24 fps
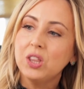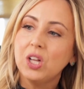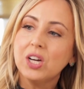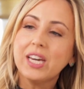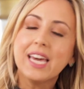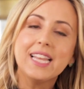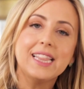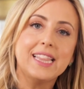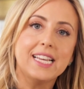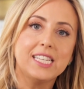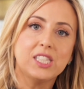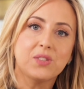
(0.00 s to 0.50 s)

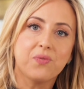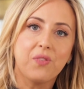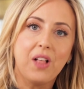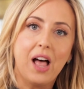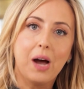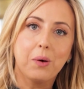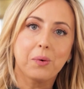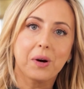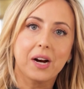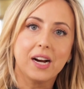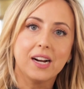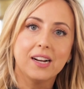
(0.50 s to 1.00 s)
look at this
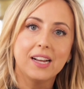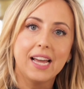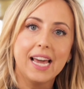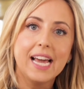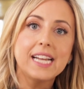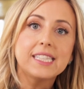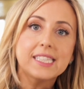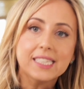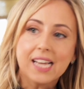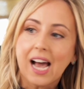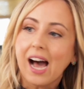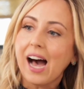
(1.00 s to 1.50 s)
flour.
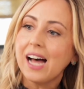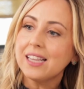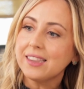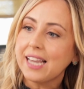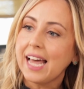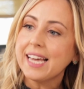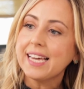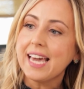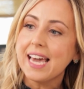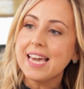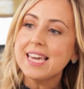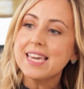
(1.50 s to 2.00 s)
It's got
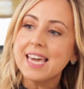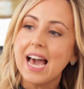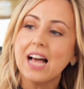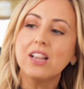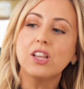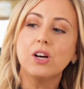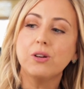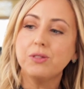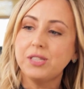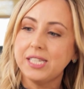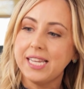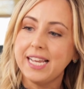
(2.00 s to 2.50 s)
like a
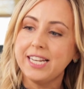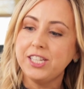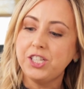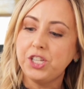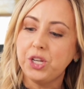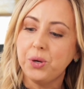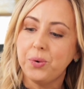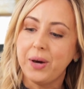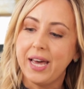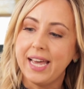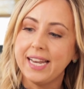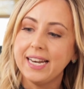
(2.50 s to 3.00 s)
yellow tint
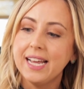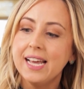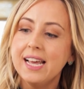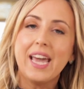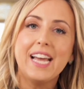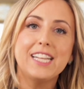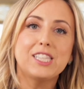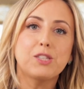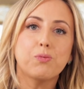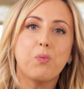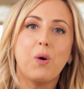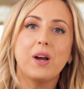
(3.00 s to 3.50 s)
to it.
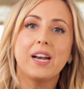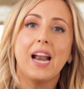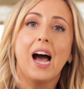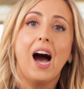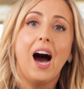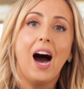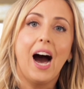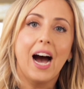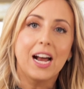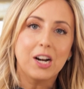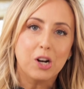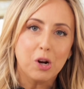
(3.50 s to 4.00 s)
It's
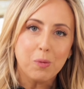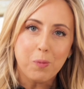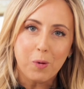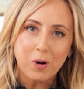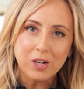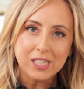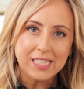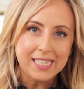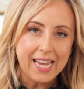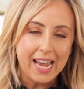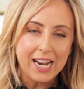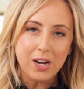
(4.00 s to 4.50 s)

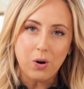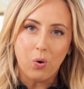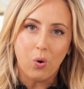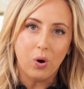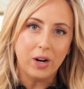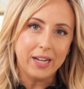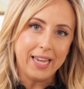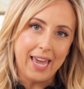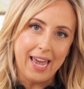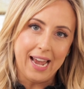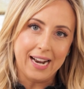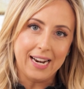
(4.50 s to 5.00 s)
100%
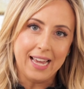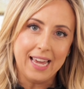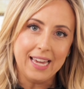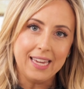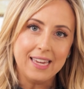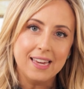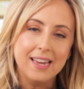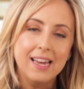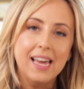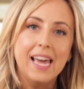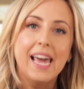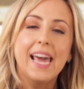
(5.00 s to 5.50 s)

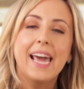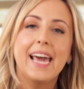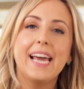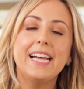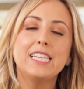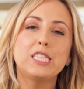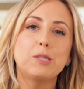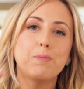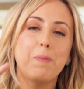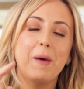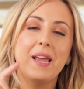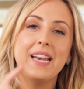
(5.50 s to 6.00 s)
organic.
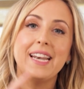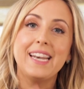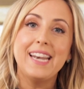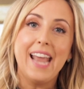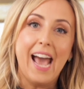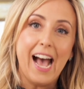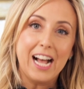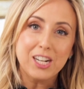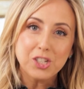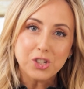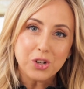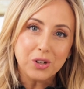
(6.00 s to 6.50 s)
It's been
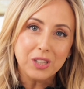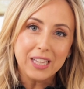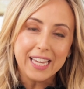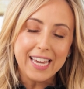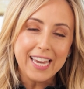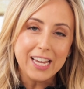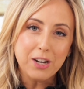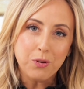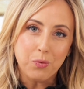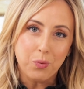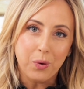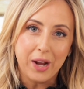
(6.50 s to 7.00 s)

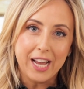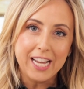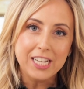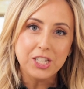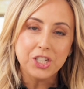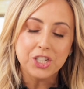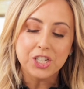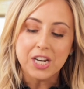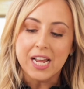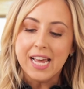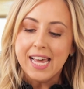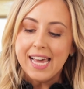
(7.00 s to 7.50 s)
naturally
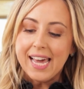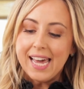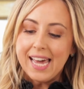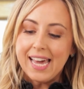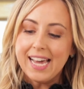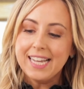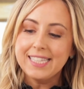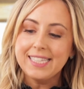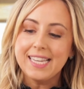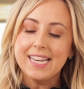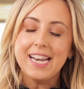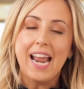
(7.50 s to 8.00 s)
enriched.
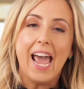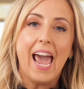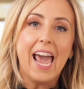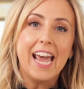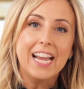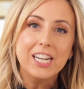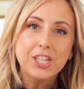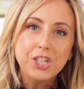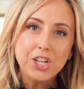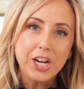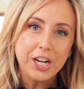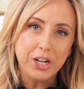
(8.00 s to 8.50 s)
It's an
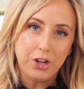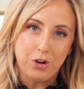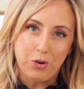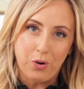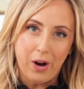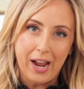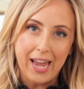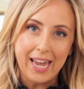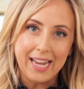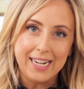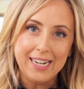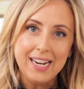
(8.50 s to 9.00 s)
ancient
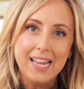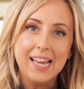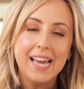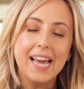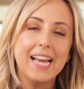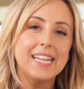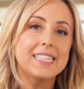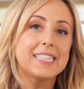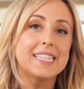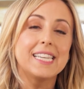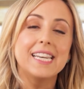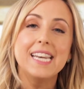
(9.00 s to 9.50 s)
grain.
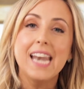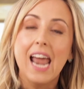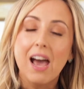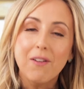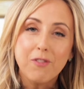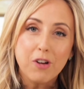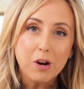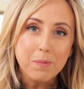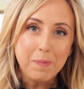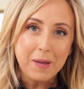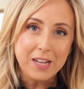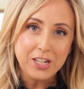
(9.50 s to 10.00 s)
It's
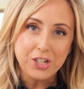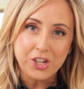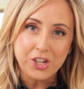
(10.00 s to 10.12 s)
never been